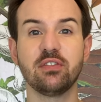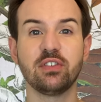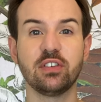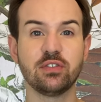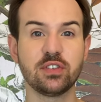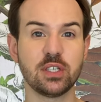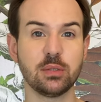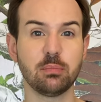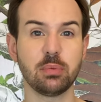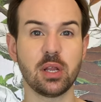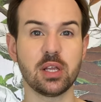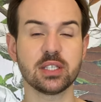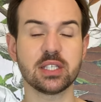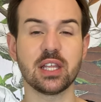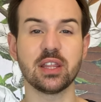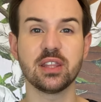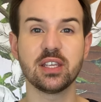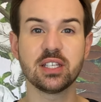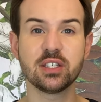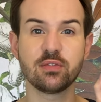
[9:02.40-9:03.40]
50 Plus,
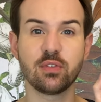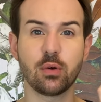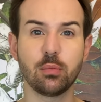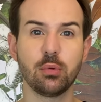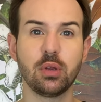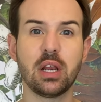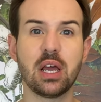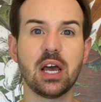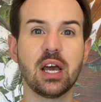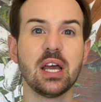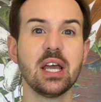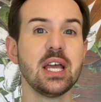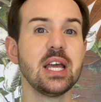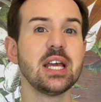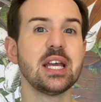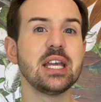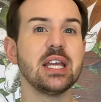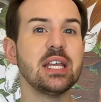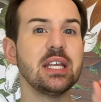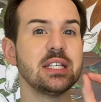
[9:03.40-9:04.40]
and this formula
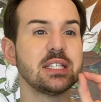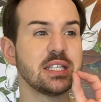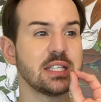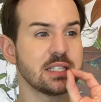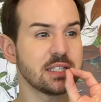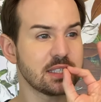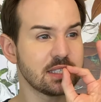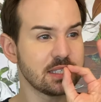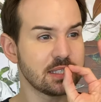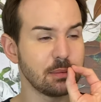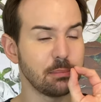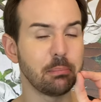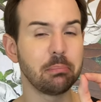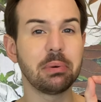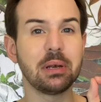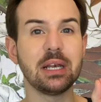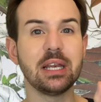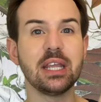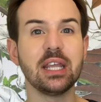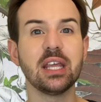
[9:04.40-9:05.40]
is
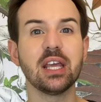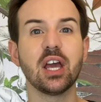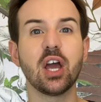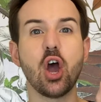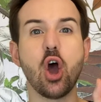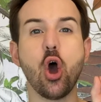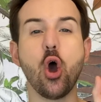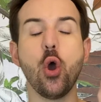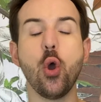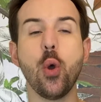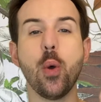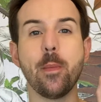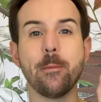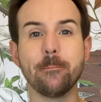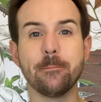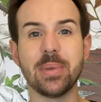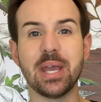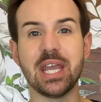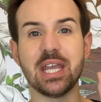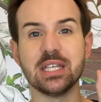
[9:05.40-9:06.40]
simply
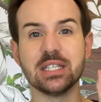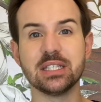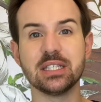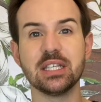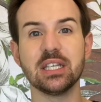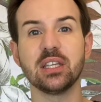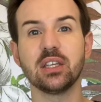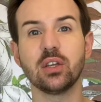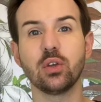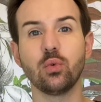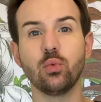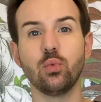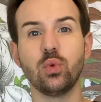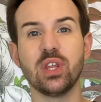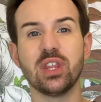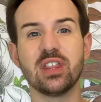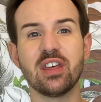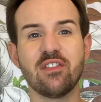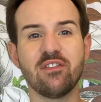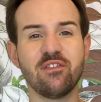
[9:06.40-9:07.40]
amazing
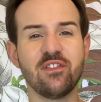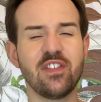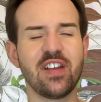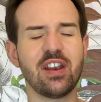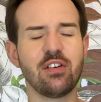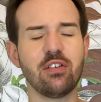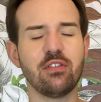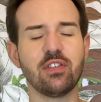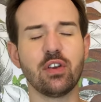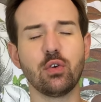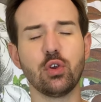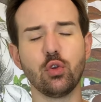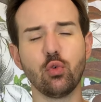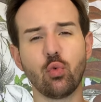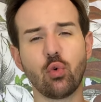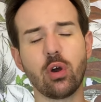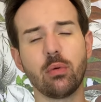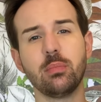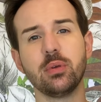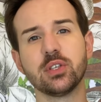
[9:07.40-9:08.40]
with very, very
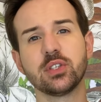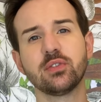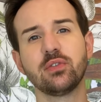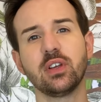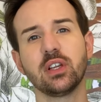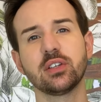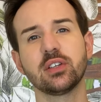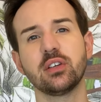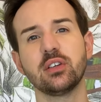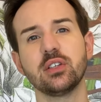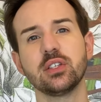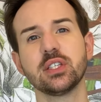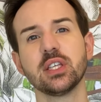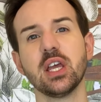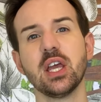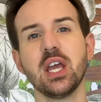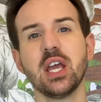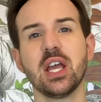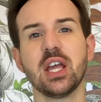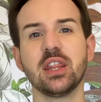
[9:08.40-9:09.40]
robust filters.
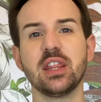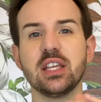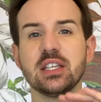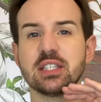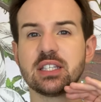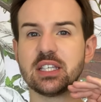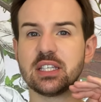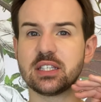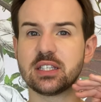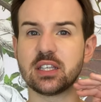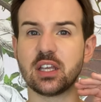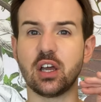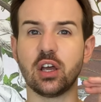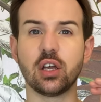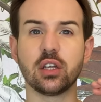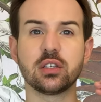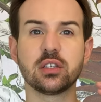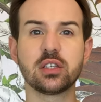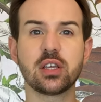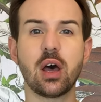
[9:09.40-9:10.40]
This is
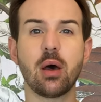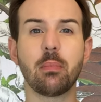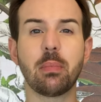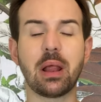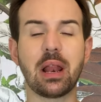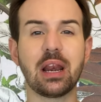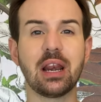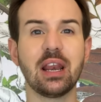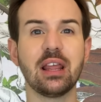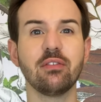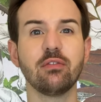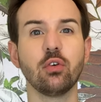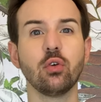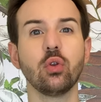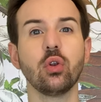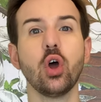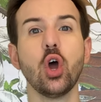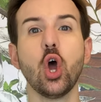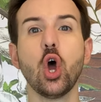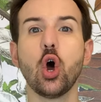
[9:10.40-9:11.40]
top
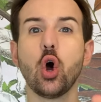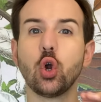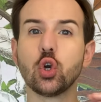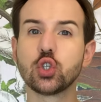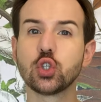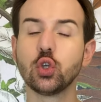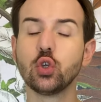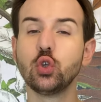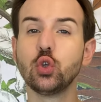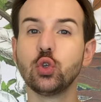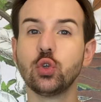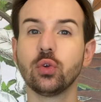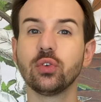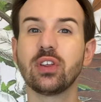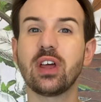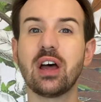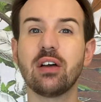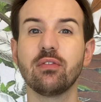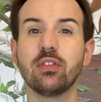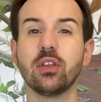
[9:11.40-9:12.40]
level. Also, you don't
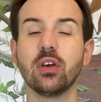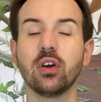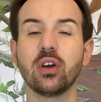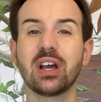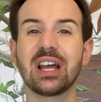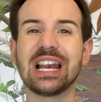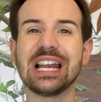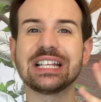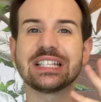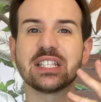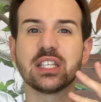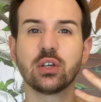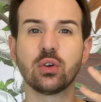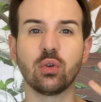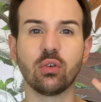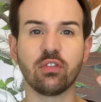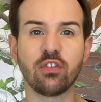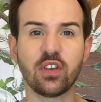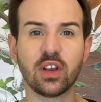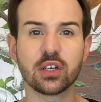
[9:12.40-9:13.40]
have the
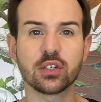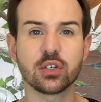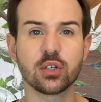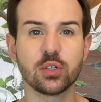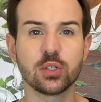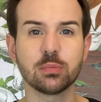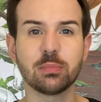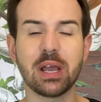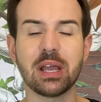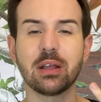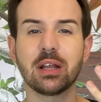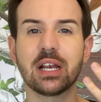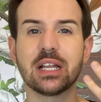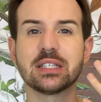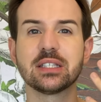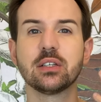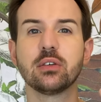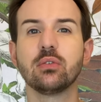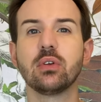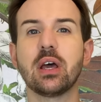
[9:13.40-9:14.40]
classical filters. By
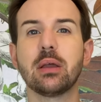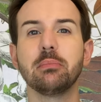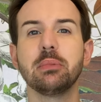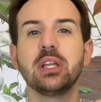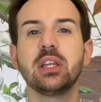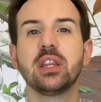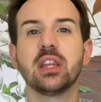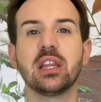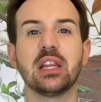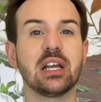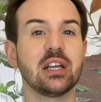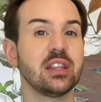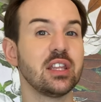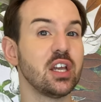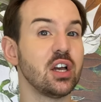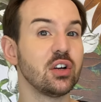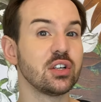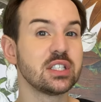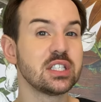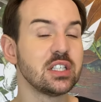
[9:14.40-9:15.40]
classical, I mean like the
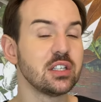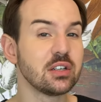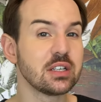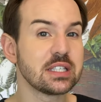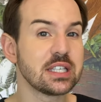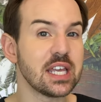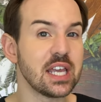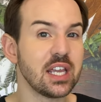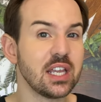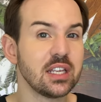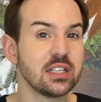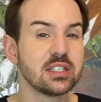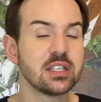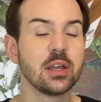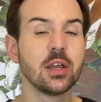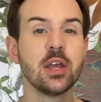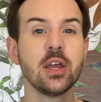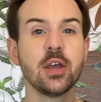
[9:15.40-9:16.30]
octinoxate,